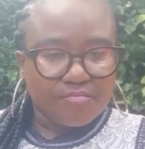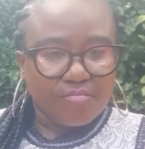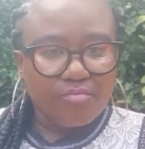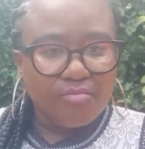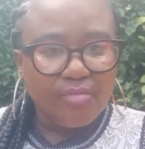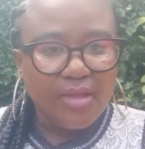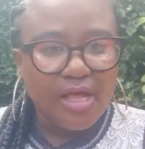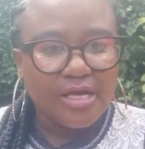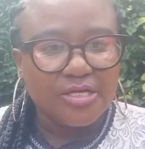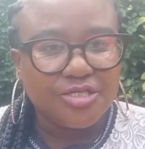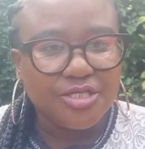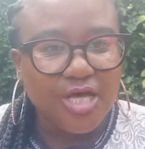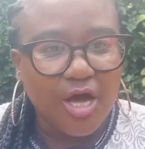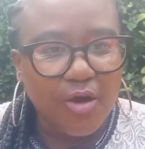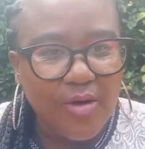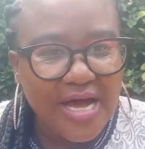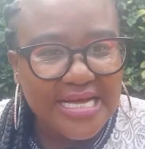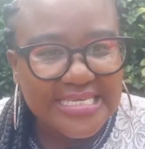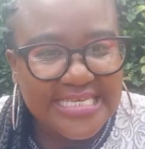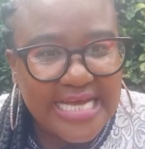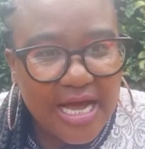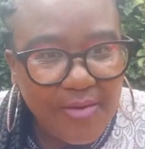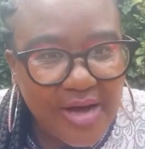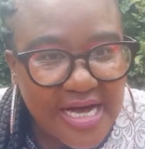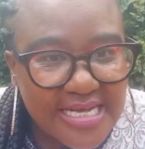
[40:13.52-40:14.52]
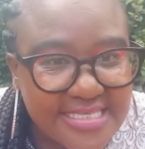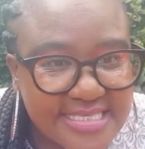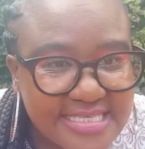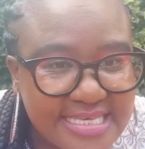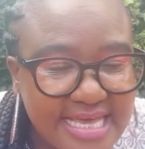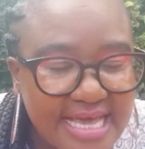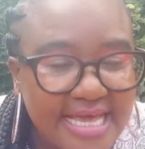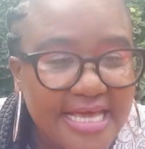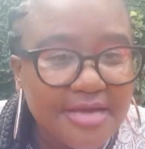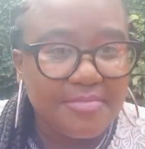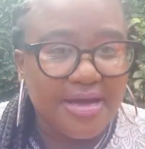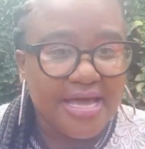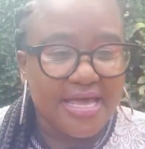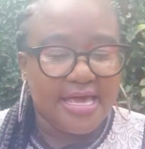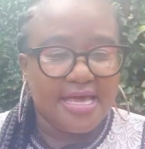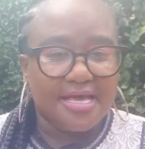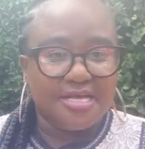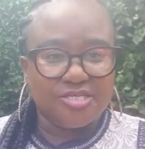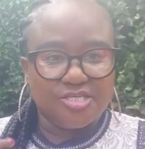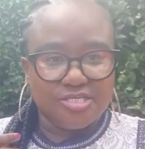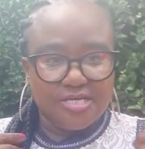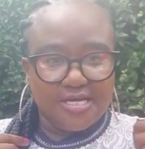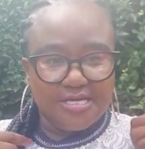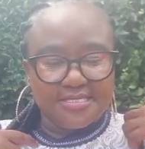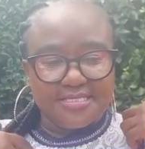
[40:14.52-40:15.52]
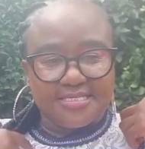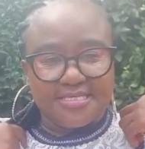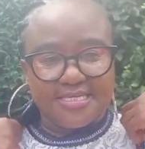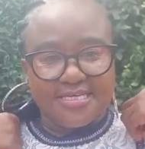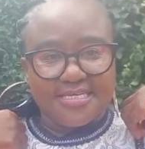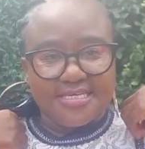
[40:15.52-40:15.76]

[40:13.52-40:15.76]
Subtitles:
So what I was saying, my angels, is